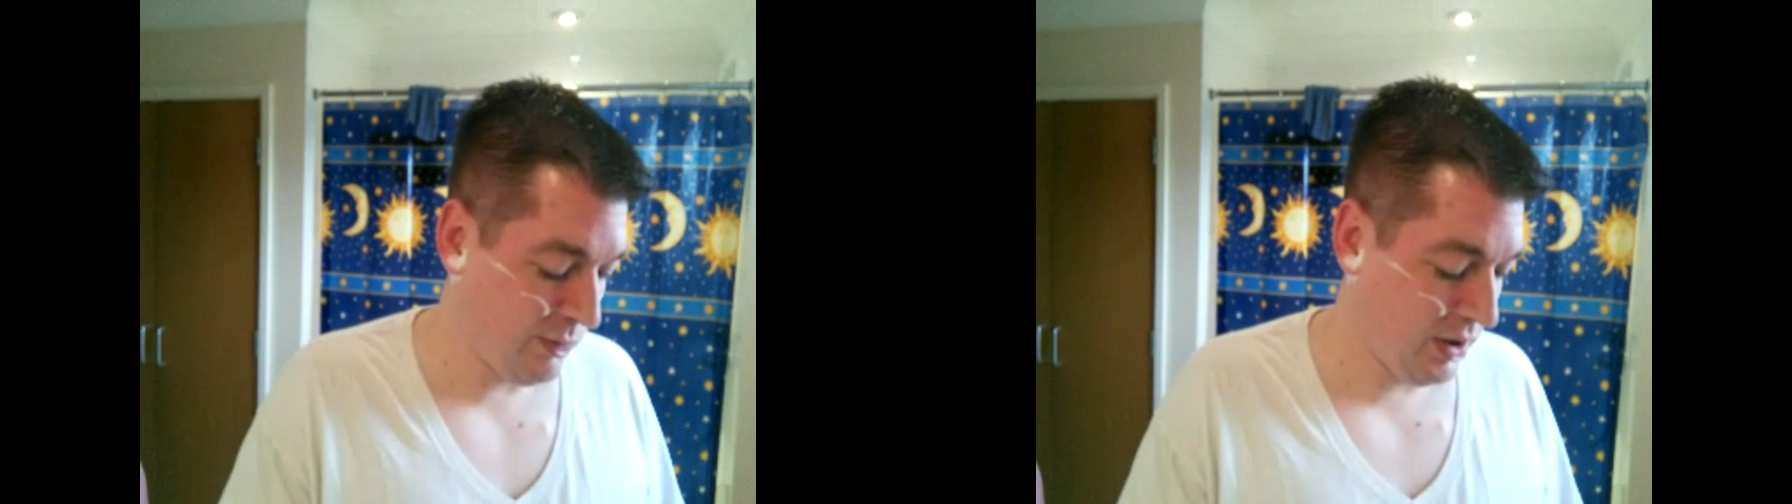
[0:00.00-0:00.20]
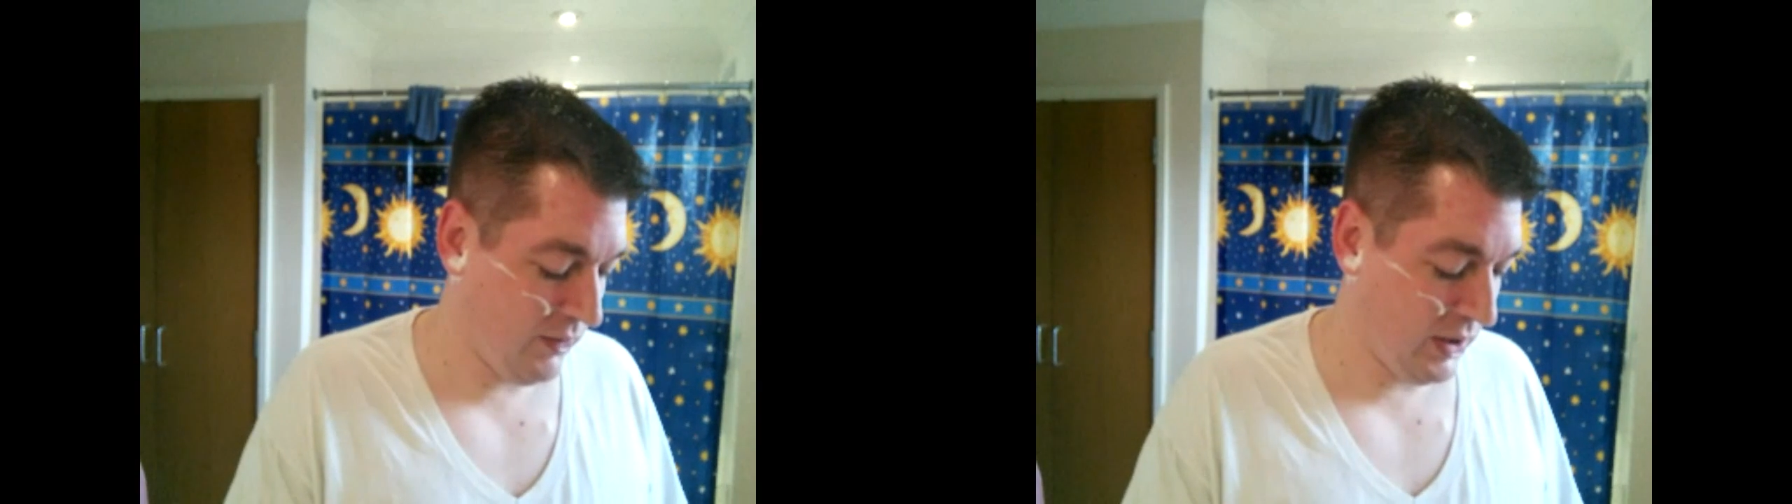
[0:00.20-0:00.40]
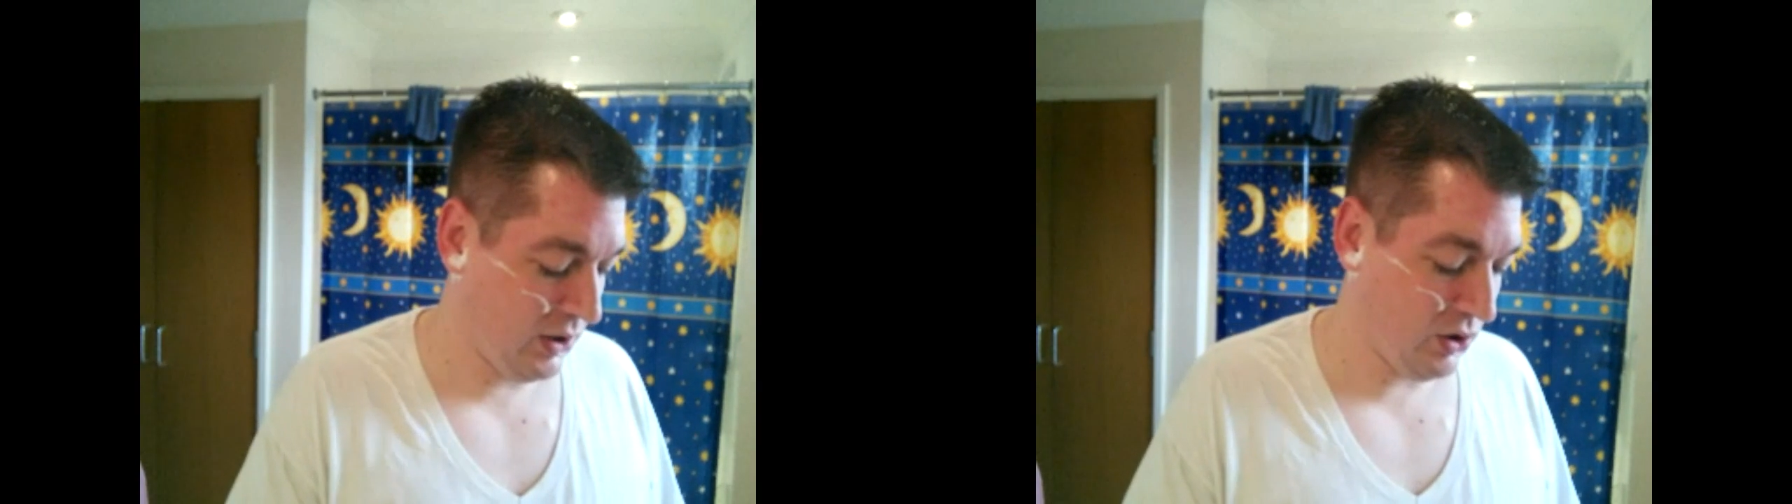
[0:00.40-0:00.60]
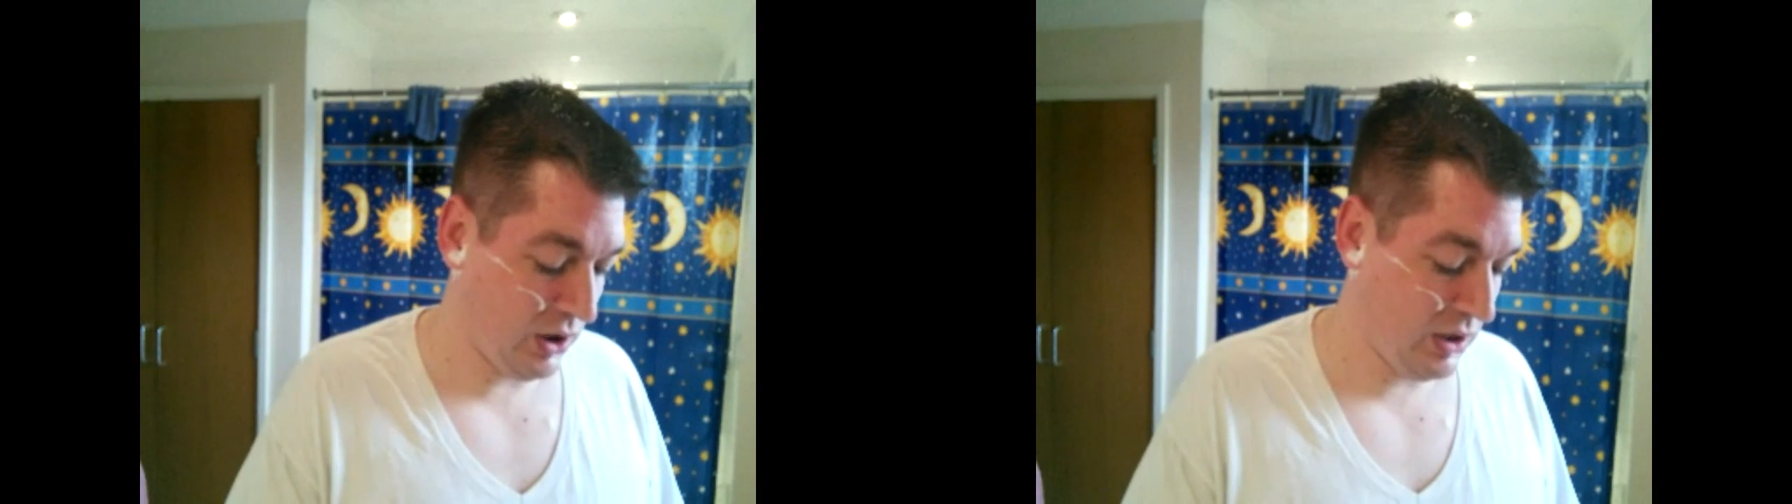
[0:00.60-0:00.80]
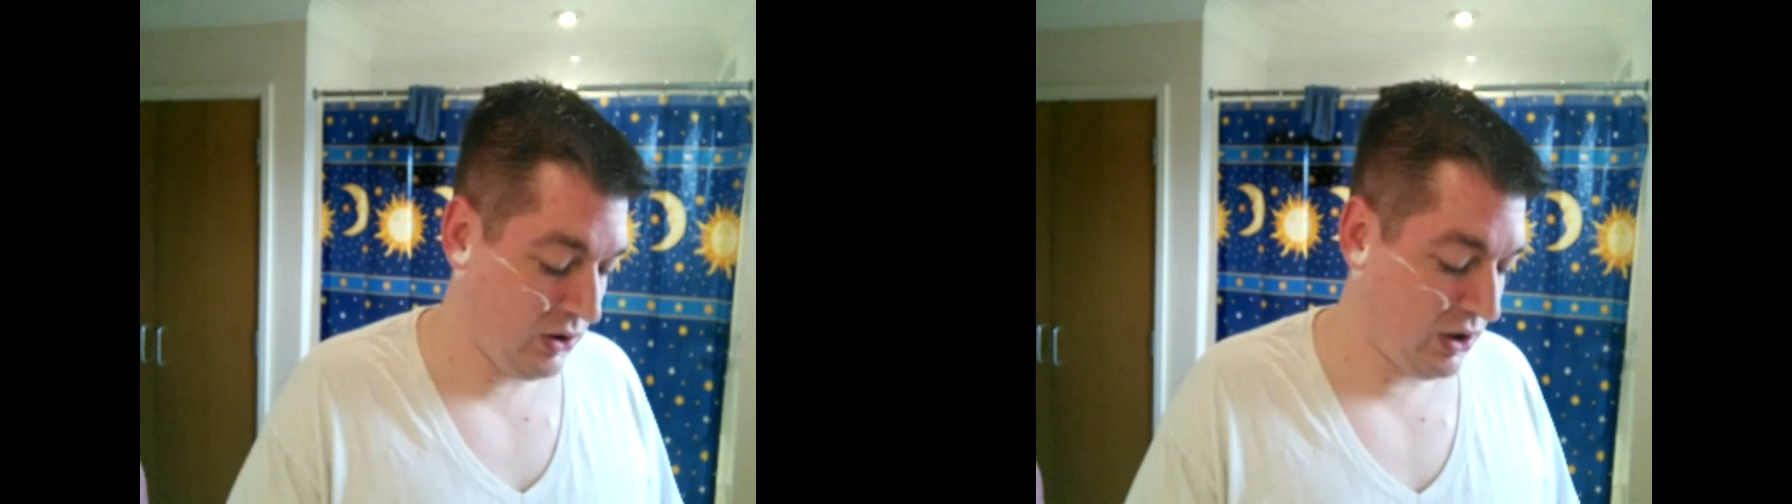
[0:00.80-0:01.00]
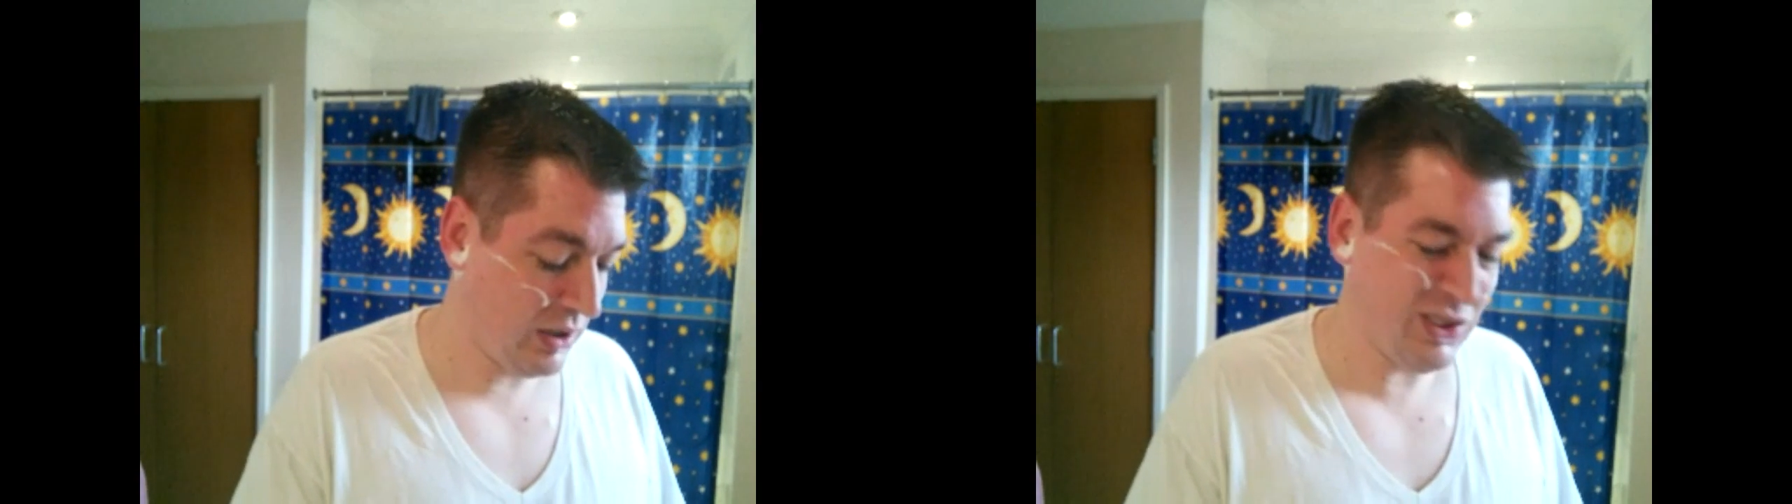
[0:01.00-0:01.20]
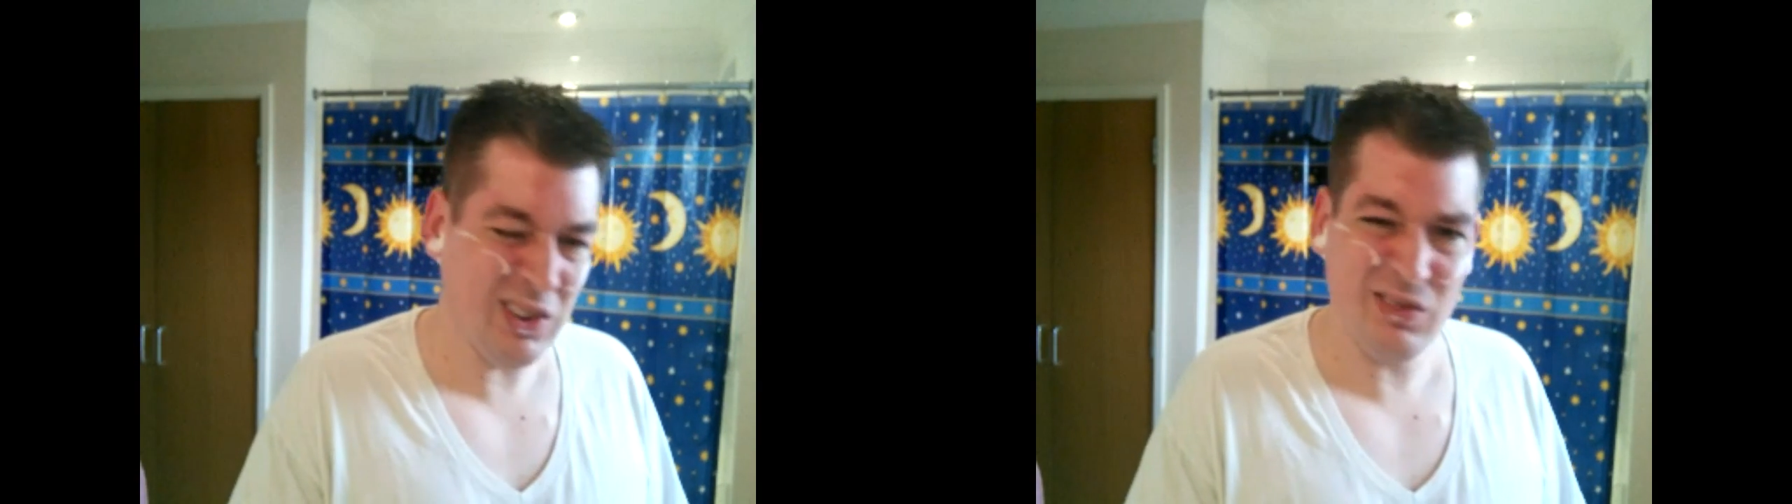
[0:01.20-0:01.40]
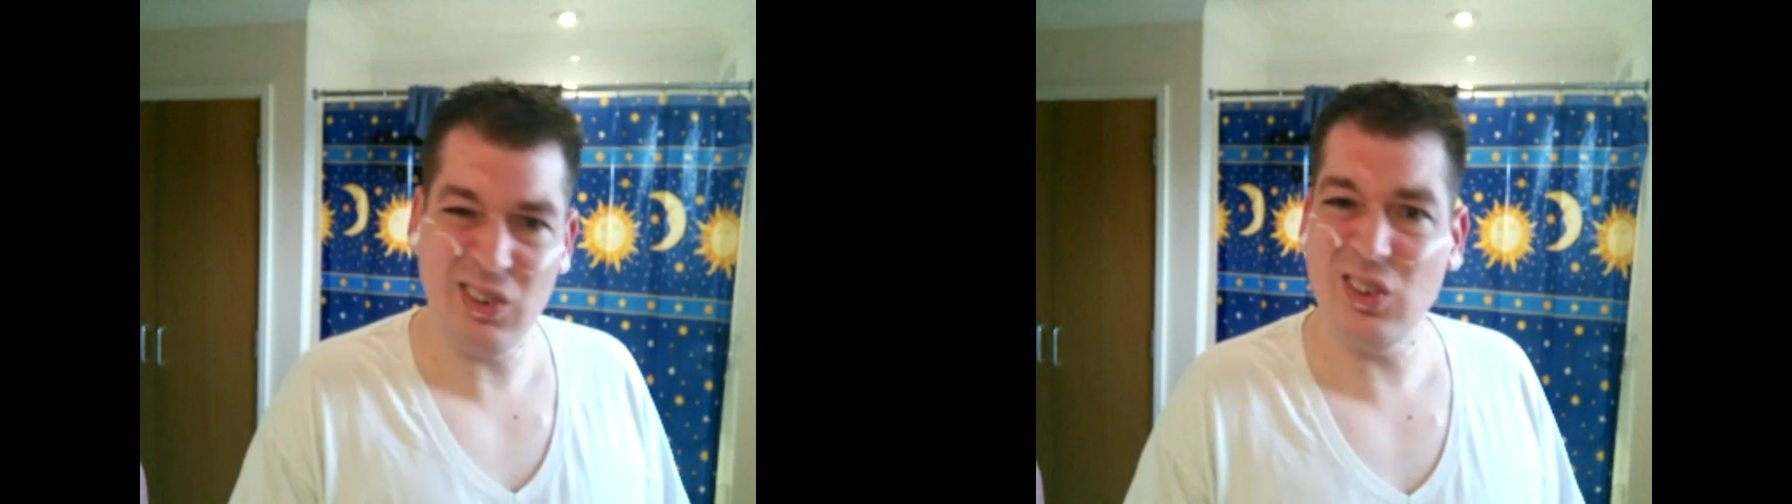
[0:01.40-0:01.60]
My face is sensitive